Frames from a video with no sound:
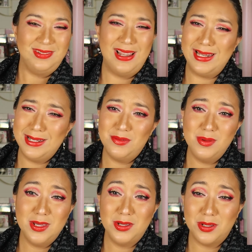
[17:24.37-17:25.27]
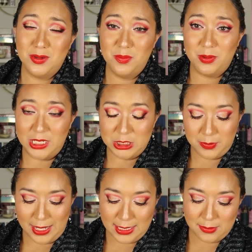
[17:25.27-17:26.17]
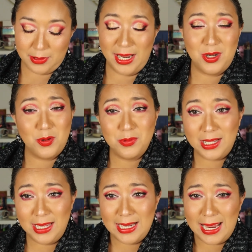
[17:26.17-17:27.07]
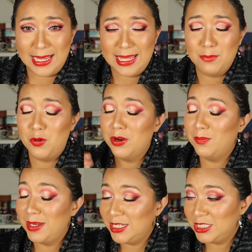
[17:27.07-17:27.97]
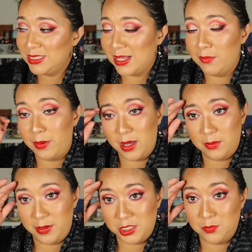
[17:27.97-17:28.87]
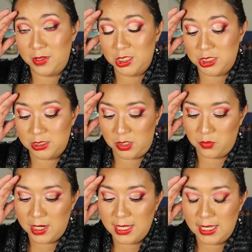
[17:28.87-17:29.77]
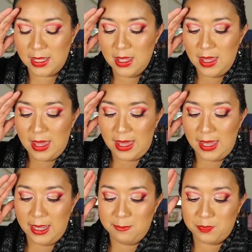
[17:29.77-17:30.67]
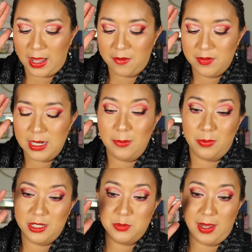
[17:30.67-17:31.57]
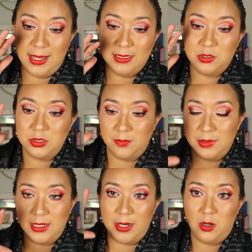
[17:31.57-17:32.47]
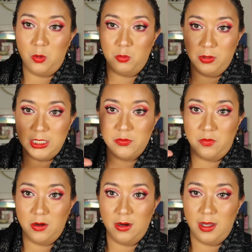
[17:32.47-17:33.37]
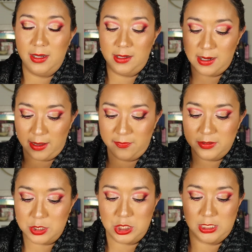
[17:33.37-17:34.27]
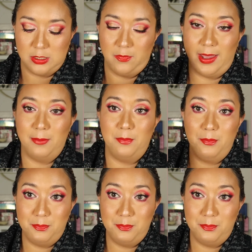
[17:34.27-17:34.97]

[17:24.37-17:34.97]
I love me a good old blush palette, but I don't need any more blushes. I bought a bunch of blushes already. And I feel like blush palettes are something I don't reach for enough to justify